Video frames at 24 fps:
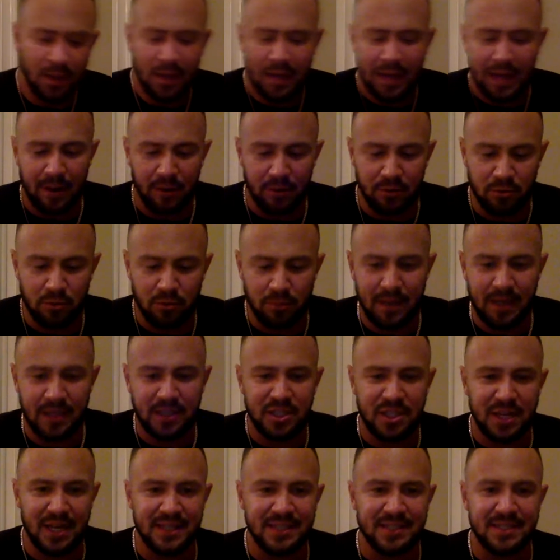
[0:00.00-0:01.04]
I'll do my
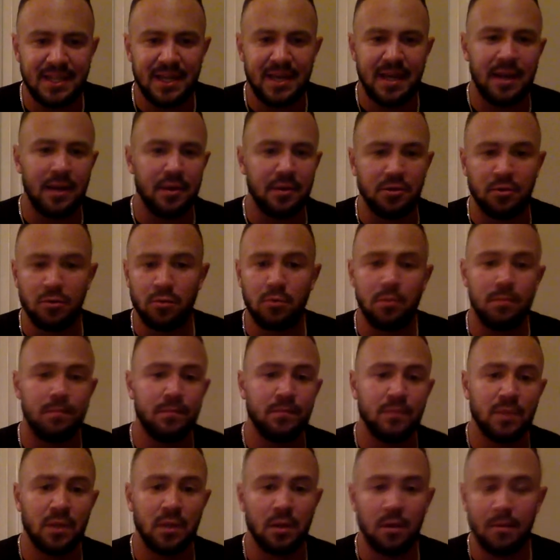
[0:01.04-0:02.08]
chest day. I'll do,
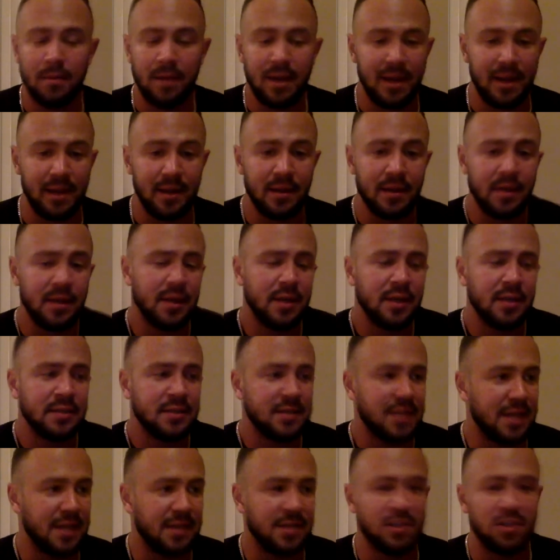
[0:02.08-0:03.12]
my
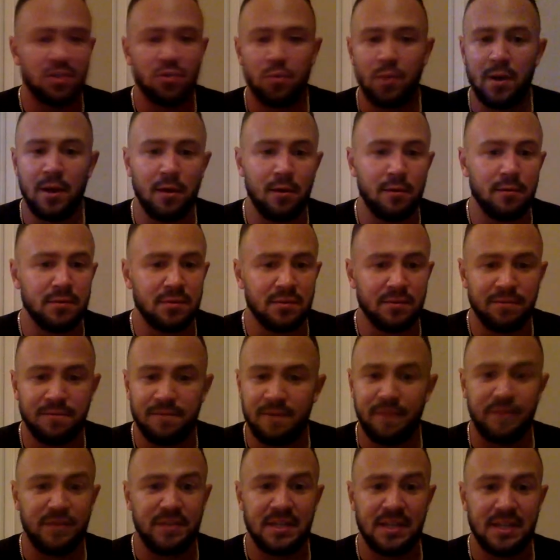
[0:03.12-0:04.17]
10 to 12 to
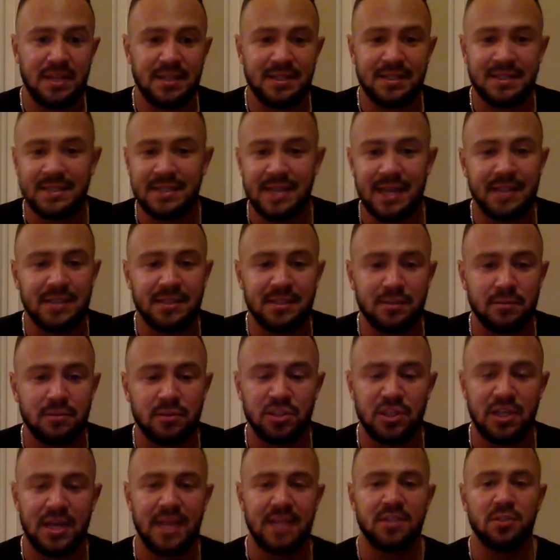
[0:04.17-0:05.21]
15 sets of
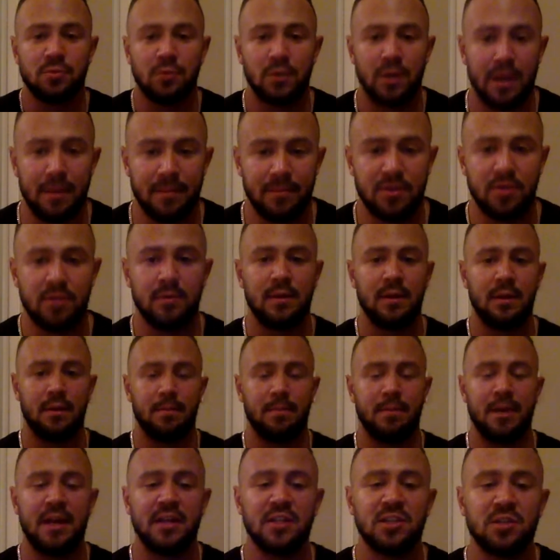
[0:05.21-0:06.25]
chest where I'm doing
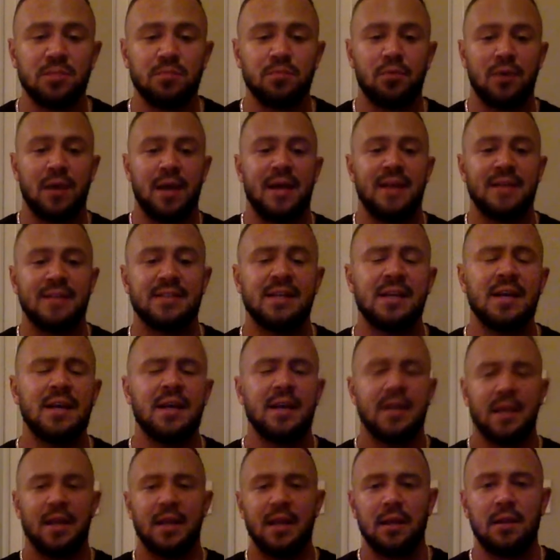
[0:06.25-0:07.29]
bench press,
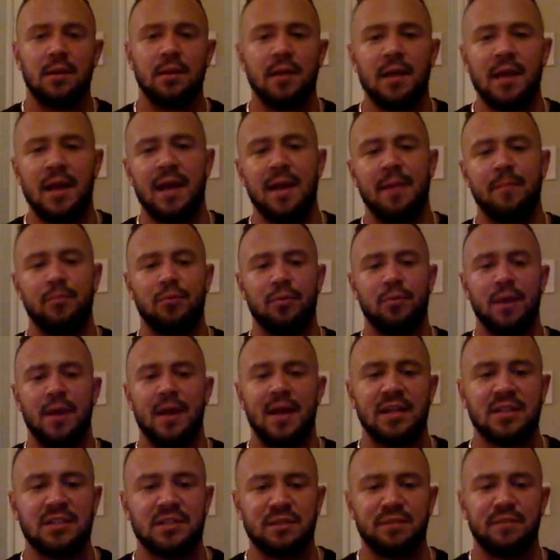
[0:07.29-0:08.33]
incline
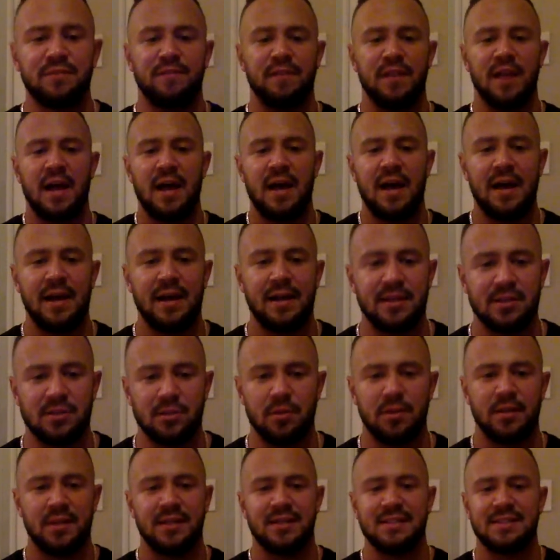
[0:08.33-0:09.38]
press, flies,
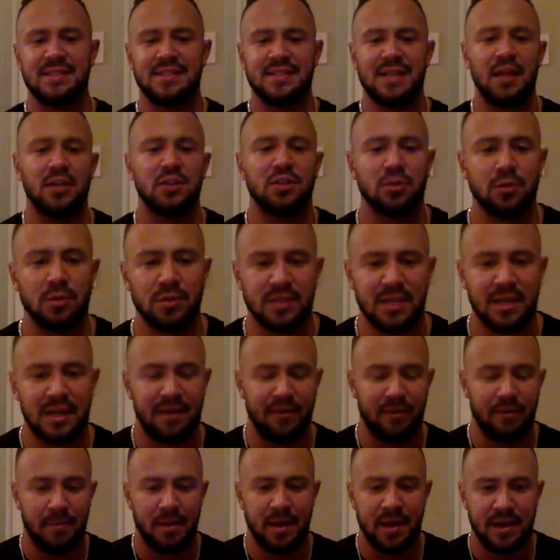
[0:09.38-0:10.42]
all the essentials that
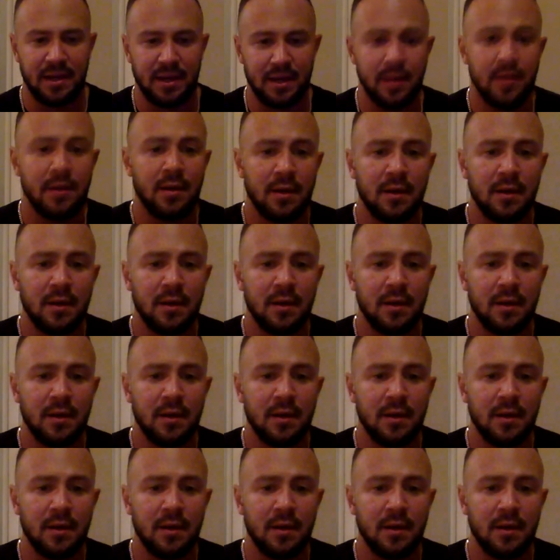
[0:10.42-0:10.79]
everybody